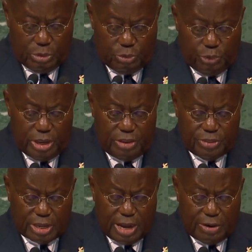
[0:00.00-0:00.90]
We,
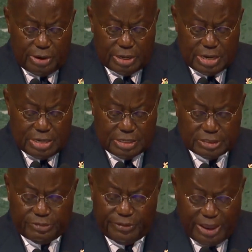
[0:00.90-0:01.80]
the current
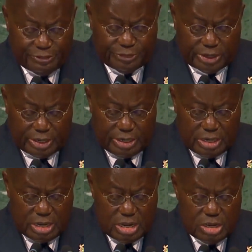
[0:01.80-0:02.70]
leaders of Africa,
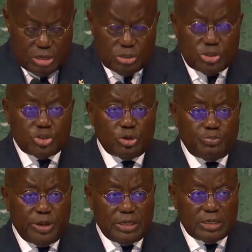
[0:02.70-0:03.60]

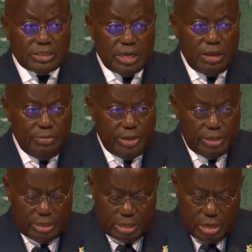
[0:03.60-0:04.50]
should be determined
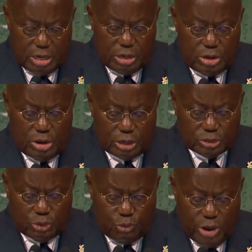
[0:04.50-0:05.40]
not
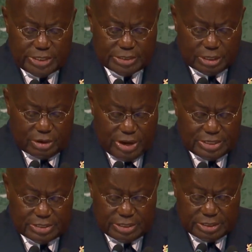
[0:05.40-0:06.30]
to waste the
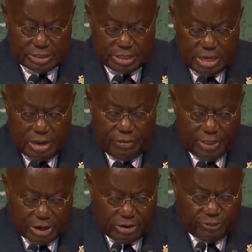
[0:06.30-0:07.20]
crisis
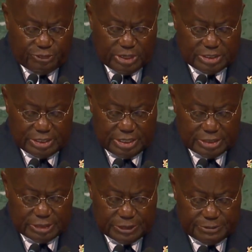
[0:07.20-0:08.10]
that confronts
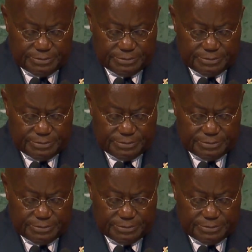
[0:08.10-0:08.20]
us.